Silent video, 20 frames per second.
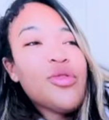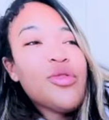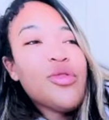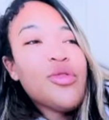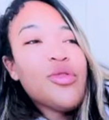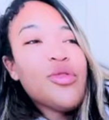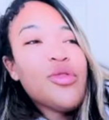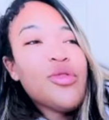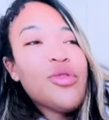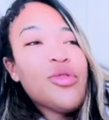
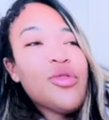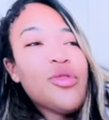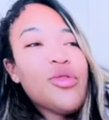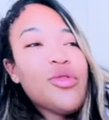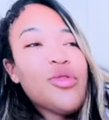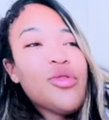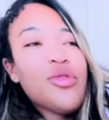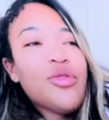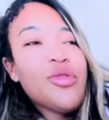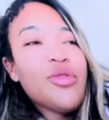
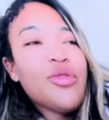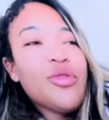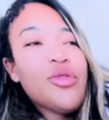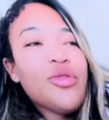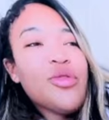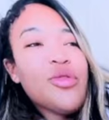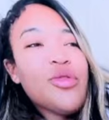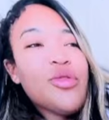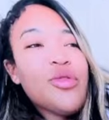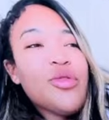
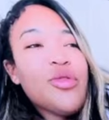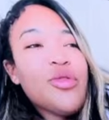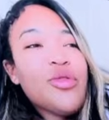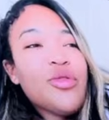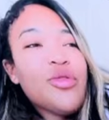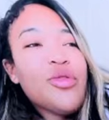Nobody speaks.